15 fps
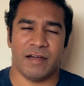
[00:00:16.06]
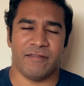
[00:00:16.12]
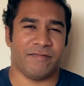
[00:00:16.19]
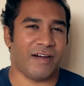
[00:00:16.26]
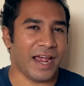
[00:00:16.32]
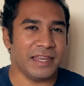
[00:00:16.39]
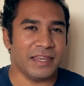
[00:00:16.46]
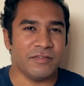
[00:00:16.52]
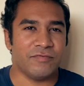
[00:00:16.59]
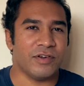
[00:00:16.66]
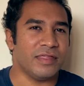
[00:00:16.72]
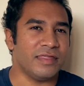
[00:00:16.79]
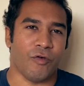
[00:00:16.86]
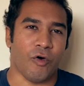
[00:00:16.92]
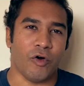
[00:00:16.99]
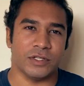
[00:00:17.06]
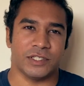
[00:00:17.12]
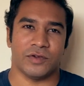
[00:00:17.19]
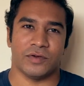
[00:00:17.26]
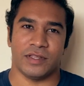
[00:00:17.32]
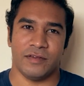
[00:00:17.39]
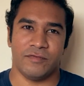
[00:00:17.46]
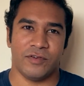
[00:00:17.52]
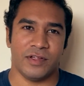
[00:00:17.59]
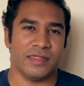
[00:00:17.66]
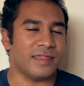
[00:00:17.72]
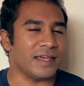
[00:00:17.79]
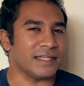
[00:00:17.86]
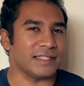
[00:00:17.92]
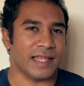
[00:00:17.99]
find different faults or
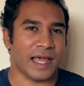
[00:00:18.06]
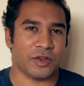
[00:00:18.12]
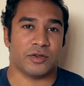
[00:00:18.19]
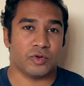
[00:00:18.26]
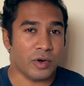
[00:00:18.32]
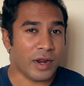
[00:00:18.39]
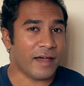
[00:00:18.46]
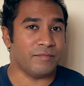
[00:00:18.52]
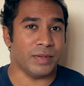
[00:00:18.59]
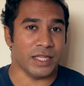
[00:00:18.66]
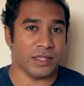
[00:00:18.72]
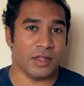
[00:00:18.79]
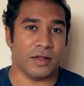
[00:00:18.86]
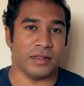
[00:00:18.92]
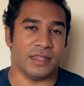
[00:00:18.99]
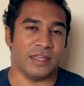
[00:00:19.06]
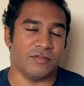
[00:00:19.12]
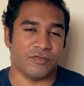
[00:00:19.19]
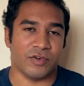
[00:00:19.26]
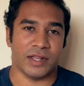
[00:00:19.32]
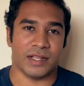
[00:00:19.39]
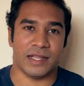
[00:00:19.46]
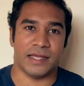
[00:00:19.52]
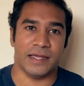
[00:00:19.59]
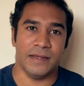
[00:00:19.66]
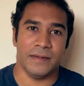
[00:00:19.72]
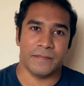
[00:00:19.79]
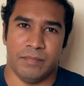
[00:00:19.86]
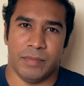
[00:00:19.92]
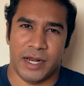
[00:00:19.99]
different things that could have been done differently,
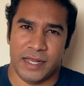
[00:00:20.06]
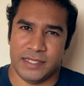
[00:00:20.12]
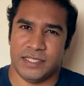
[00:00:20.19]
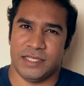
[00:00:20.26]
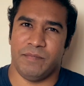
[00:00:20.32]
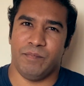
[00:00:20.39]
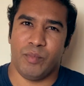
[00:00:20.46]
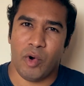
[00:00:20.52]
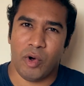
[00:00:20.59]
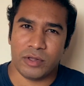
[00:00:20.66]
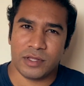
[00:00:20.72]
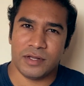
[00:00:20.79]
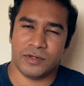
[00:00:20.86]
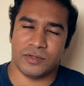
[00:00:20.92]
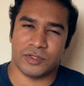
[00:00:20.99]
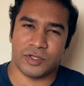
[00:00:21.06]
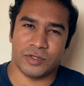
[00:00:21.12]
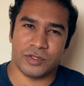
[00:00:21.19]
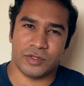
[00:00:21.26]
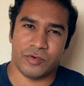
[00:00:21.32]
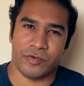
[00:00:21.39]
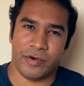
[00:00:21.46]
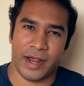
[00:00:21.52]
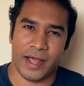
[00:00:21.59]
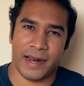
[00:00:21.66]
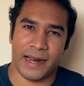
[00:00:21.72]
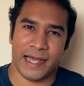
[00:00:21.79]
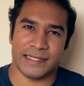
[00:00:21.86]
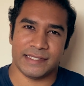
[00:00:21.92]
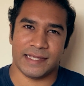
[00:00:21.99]
but it's important also to
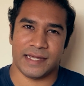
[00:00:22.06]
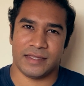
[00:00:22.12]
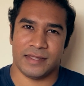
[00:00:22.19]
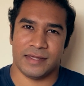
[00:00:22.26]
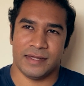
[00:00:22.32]
realize that